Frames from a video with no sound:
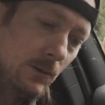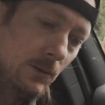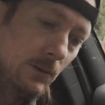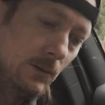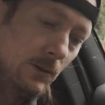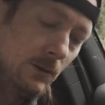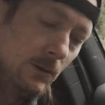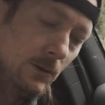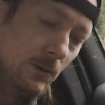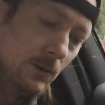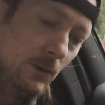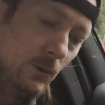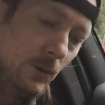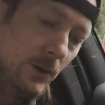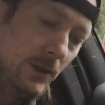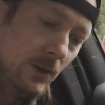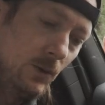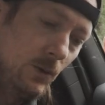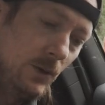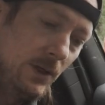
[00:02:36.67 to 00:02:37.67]

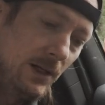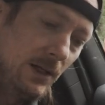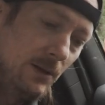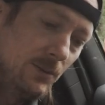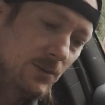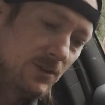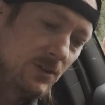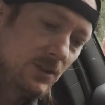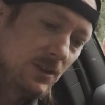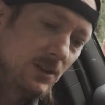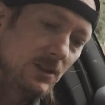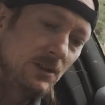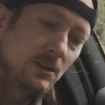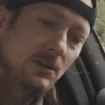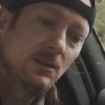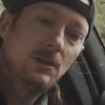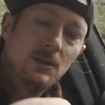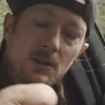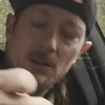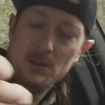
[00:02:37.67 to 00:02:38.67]
right away I'm seeing
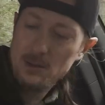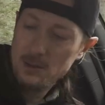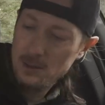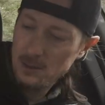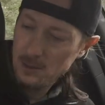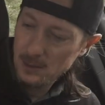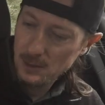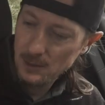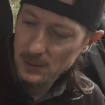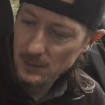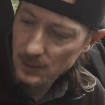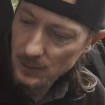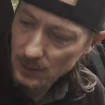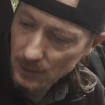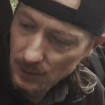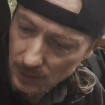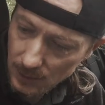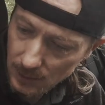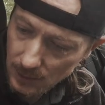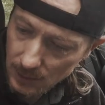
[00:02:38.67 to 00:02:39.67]

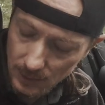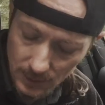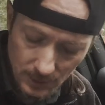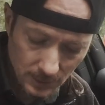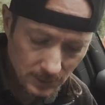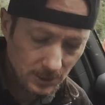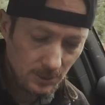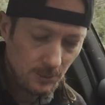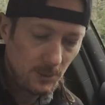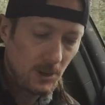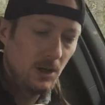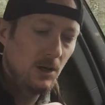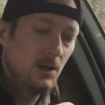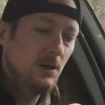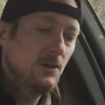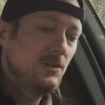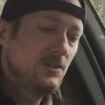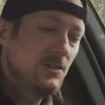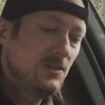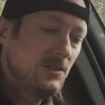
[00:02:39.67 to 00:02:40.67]
some
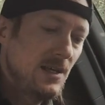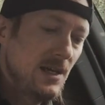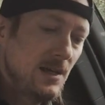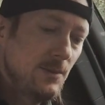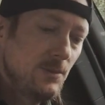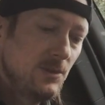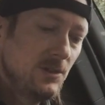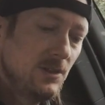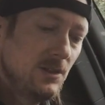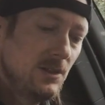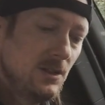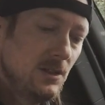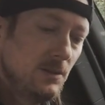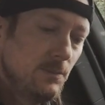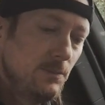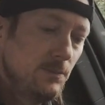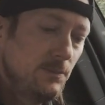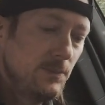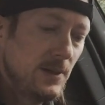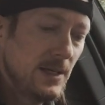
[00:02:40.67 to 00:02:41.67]
hard stems in the
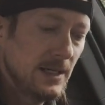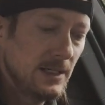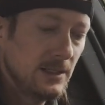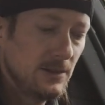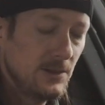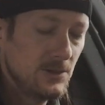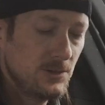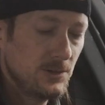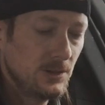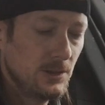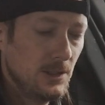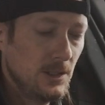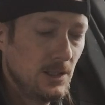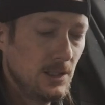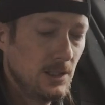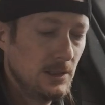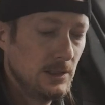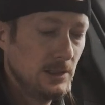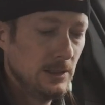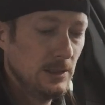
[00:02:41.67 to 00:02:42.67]
back of the cigar.